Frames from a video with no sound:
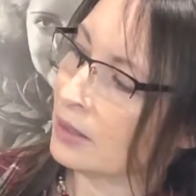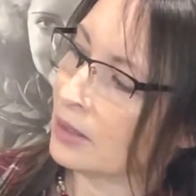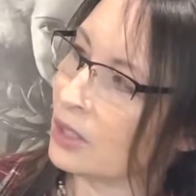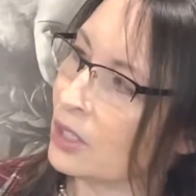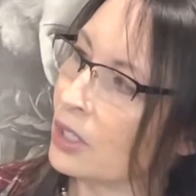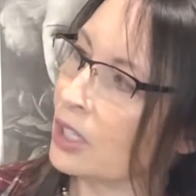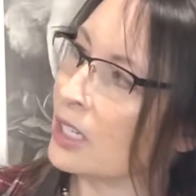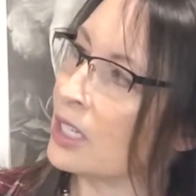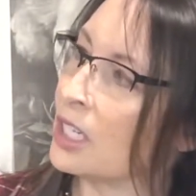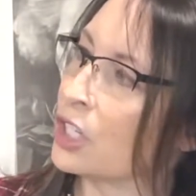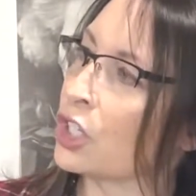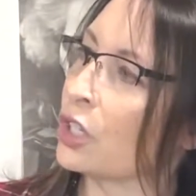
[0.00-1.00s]
Good
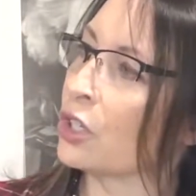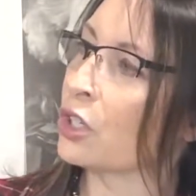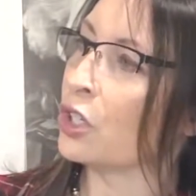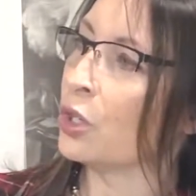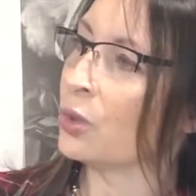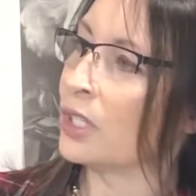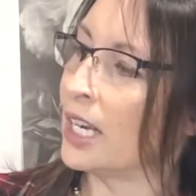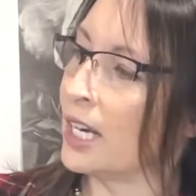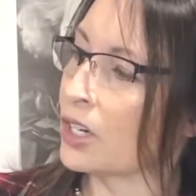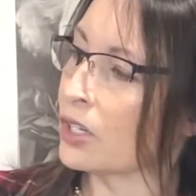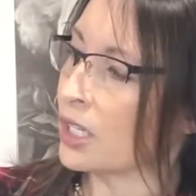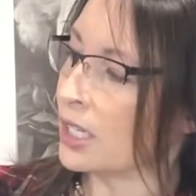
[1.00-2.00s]
condition. There's no
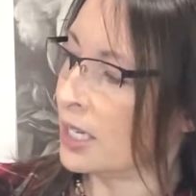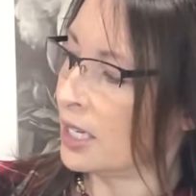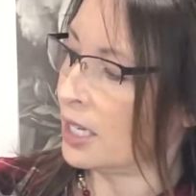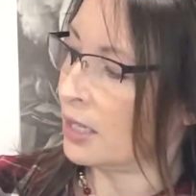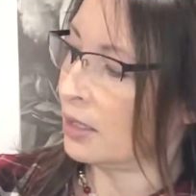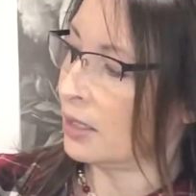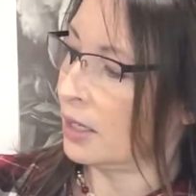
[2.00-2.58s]
tears in it.